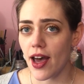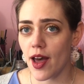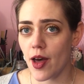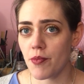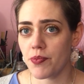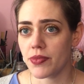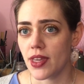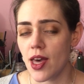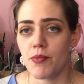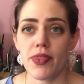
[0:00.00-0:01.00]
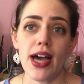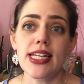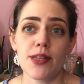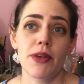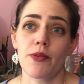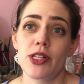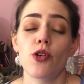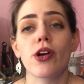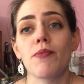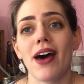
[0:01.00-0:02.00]
But that is something I'll be
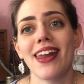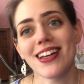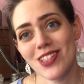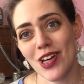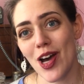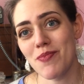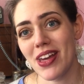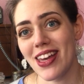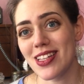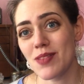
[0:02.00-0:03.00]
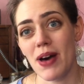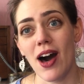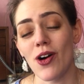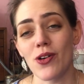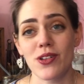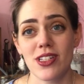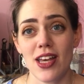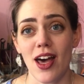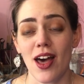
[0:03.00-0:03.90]
talking about next time, is about